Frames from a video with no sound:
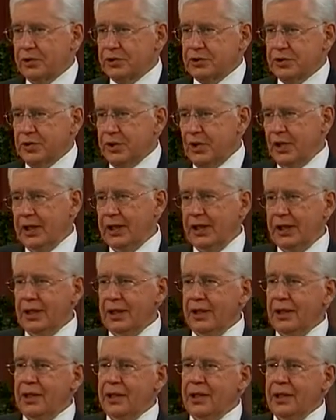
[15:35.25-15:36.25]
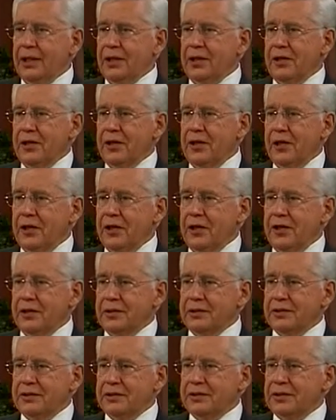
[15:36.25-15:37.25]
Surely
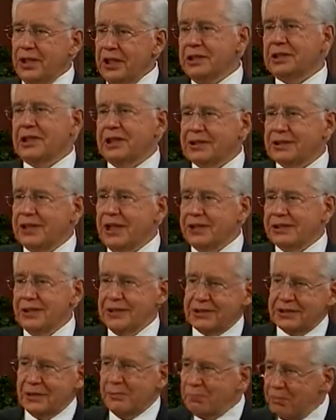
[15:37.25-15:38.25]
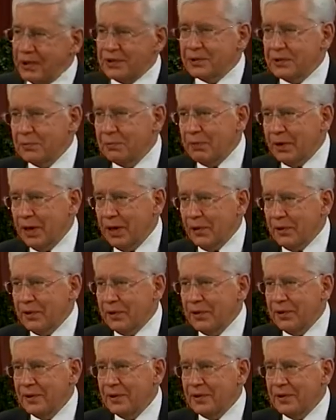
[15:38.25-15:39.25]
Jesus doesn't submit to
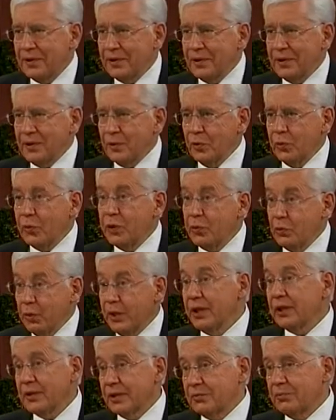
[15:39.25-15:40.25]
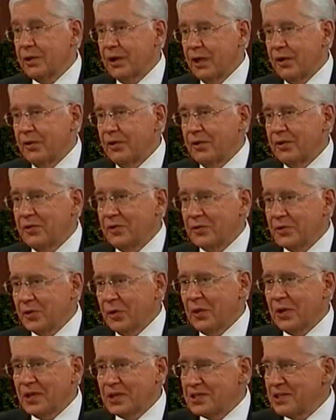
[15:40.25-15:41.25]
power. We wield power, the
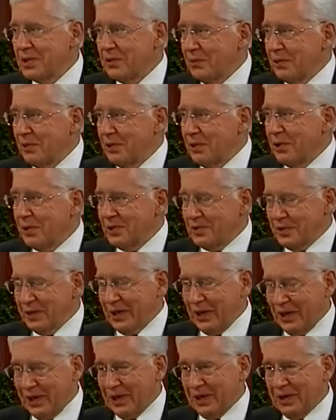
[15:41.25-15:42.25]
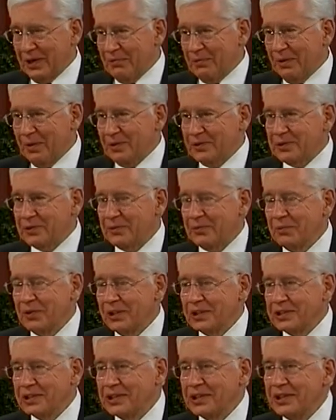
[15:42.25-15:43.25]
swords that we were talking about so
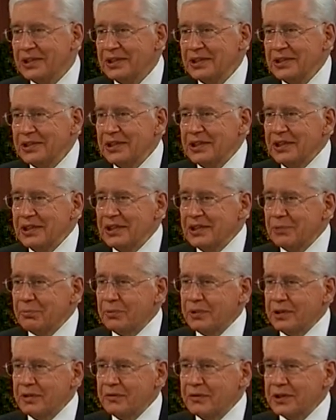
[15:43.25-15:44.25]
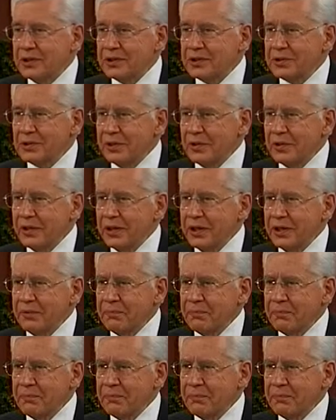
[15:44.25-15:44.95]
much in the previous story.